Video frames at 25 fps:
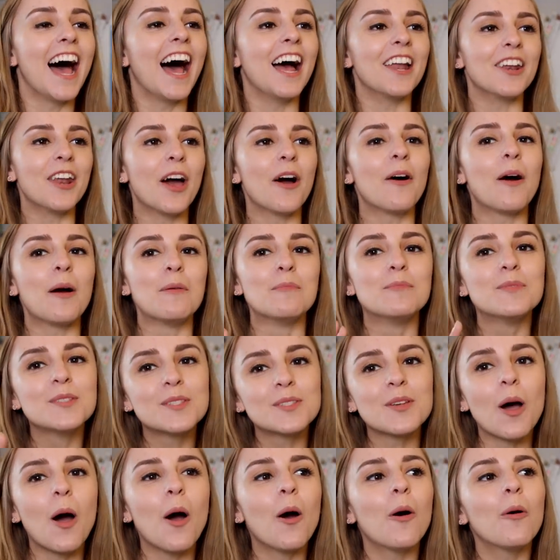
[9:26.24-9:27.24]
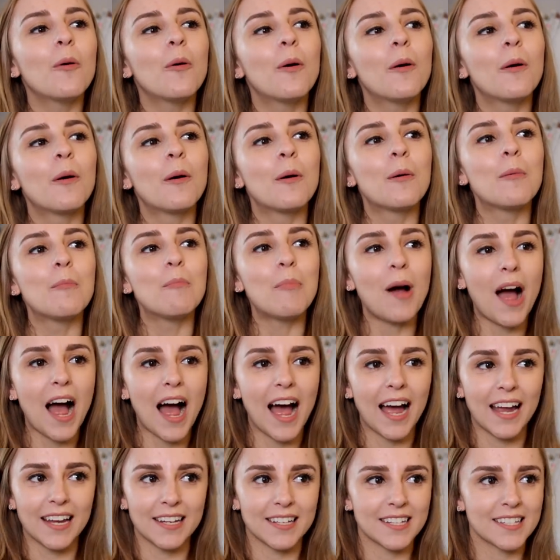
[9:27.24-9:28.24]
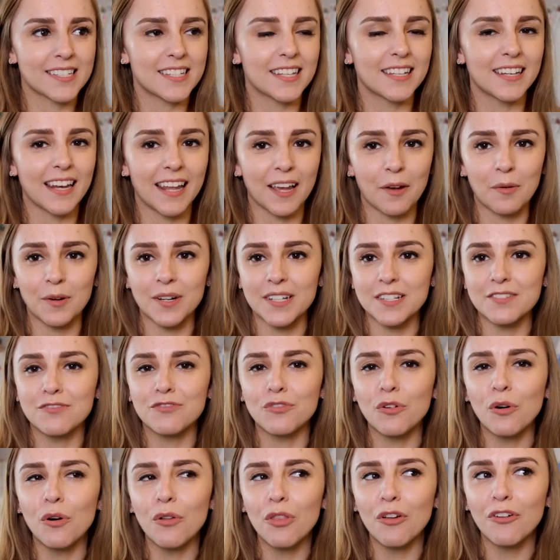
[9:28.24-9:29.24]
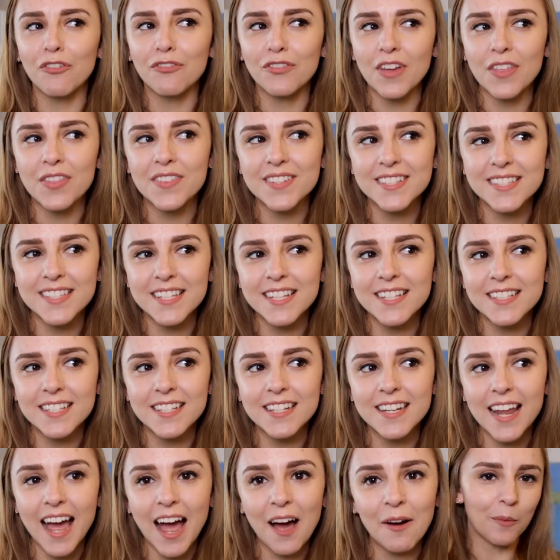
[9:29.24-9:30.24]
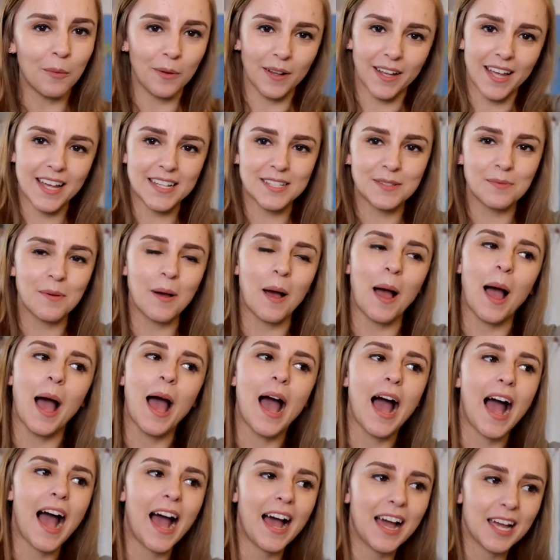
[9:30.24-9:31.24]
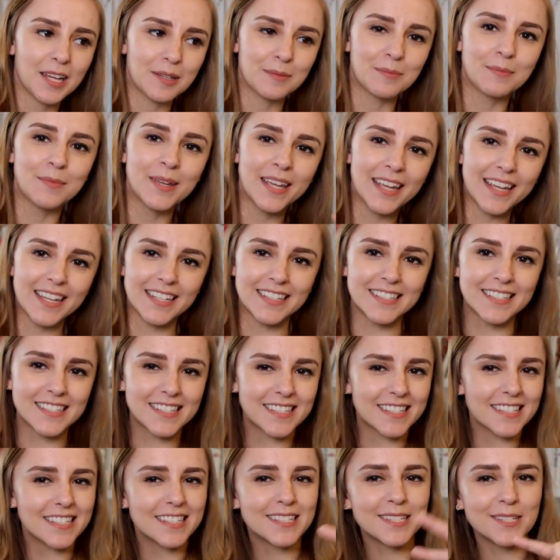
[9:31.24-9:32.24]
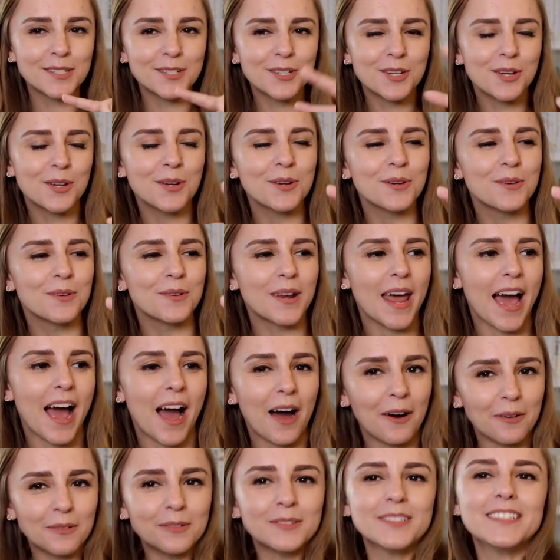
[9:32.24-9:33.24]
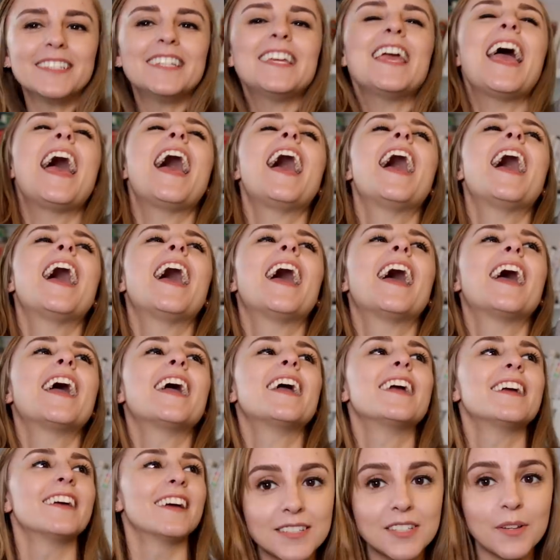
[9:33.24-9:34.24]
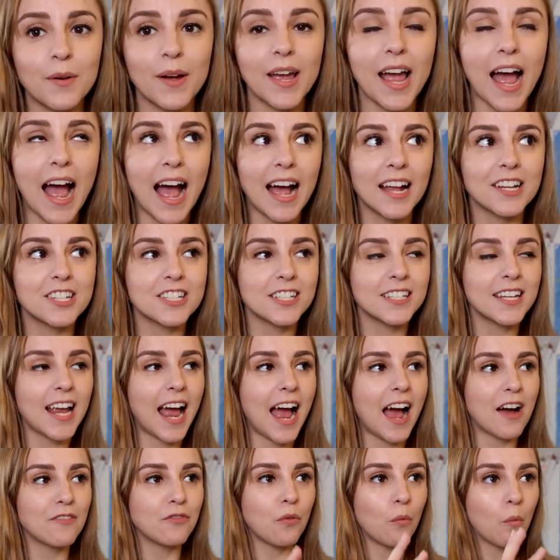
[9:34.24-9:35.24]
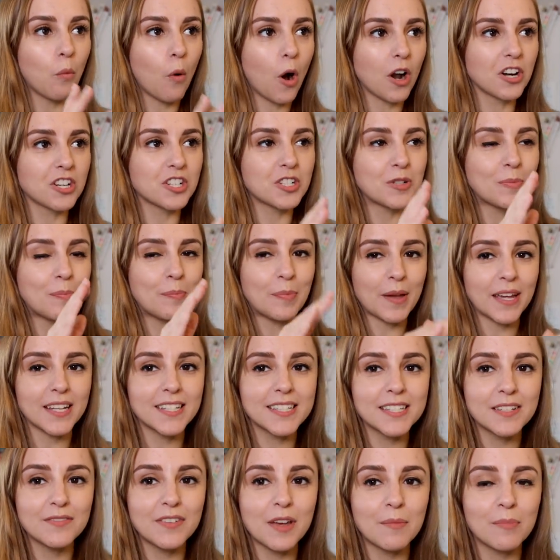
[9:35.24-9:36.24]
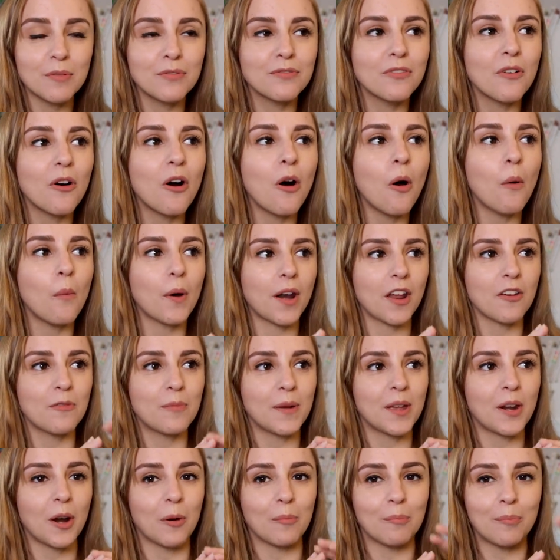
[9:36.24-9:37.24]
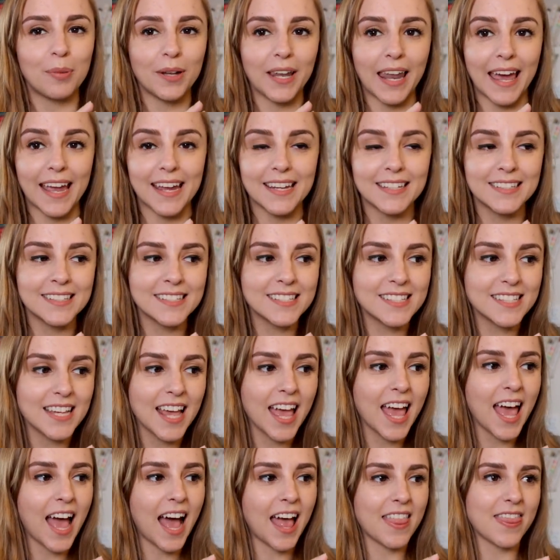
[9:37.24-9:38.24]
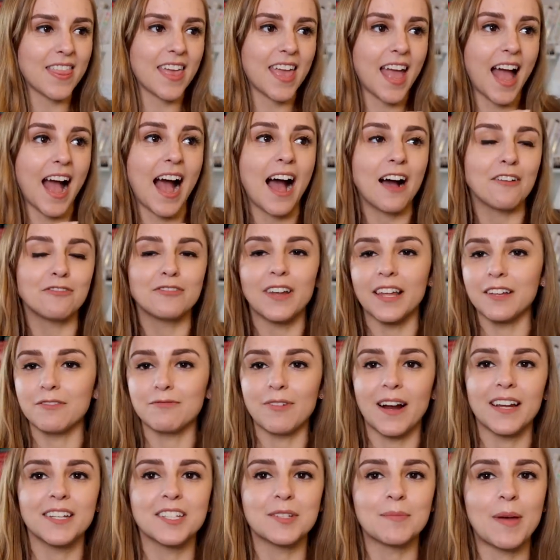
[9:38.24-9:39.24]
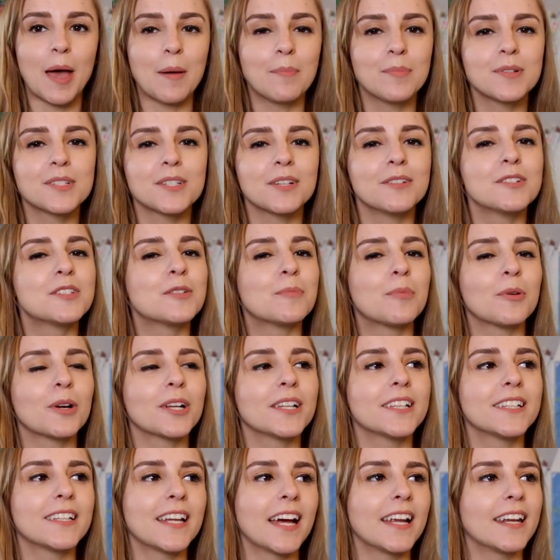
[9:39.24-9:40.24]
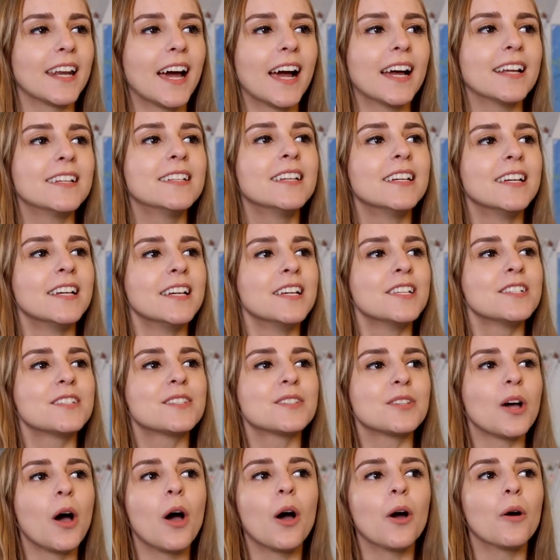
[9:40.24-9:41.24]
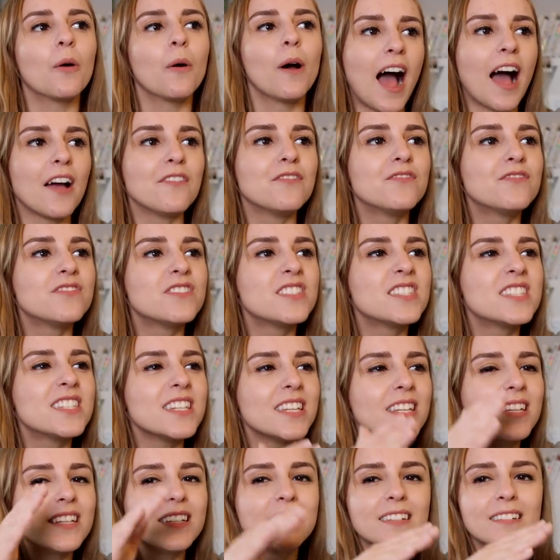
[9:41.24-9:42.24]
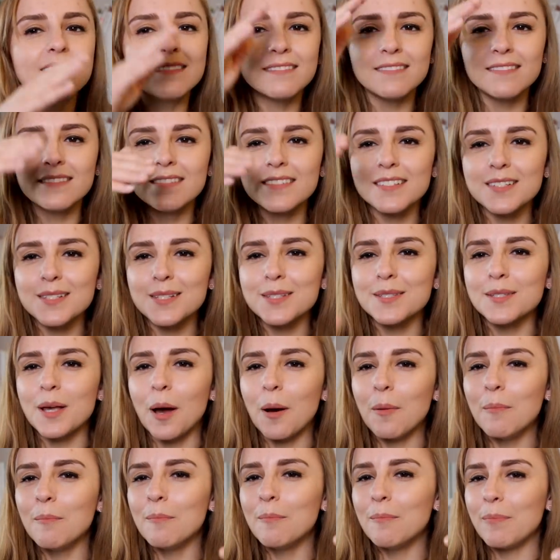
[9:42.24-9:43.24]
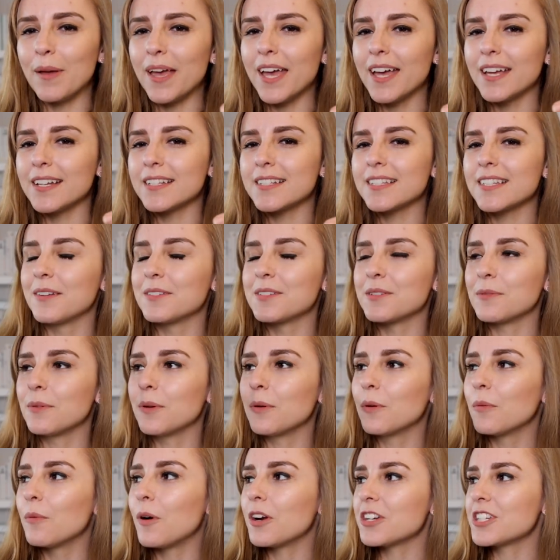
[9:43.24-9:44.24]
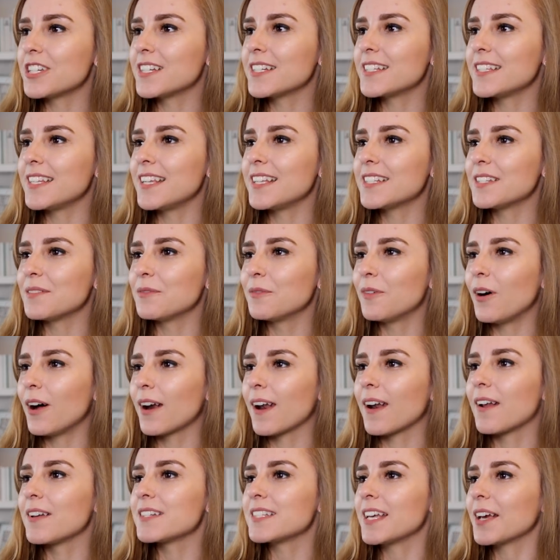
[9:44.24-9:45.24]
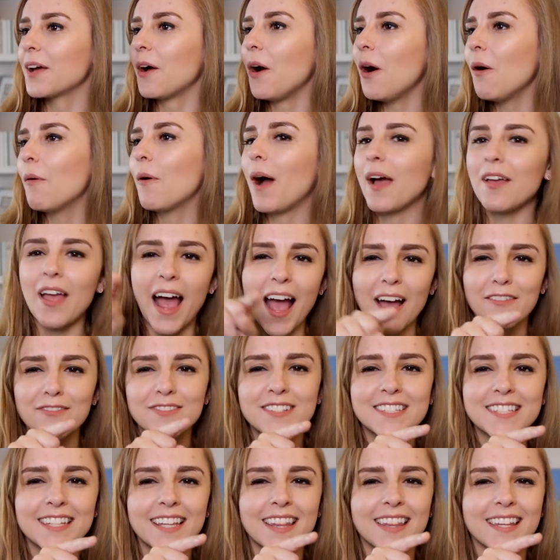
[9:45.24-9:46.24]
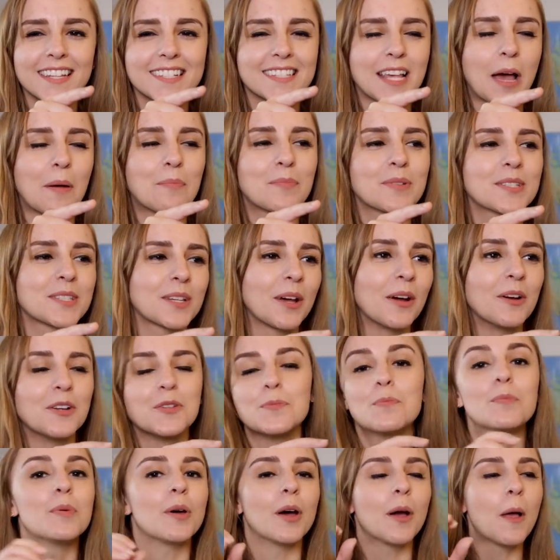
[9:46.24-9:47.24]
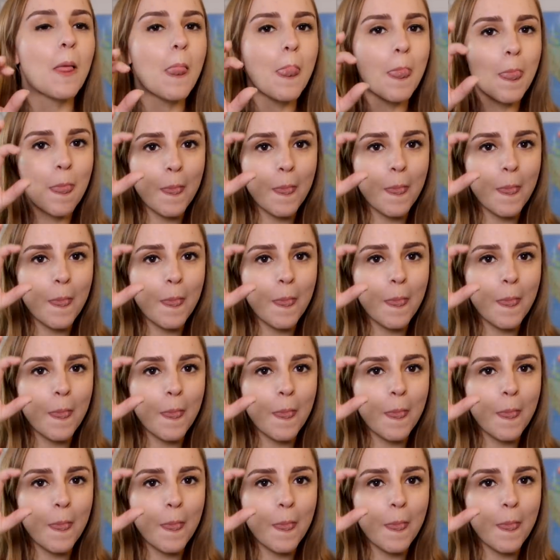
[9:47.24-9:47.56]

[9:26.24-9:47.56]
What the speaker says: I know I'm so behind. It's in like, what, its 4th or 5th season now? Well, guess what? I'm in season 2 now. Yay! So I actually have watched bits of it before when I've been on planes and they have like random episodes of Brooklyn Nine-Nine. So I've seen some bits. So we were watching season 1 and I was like, oh, I have seen this episode, but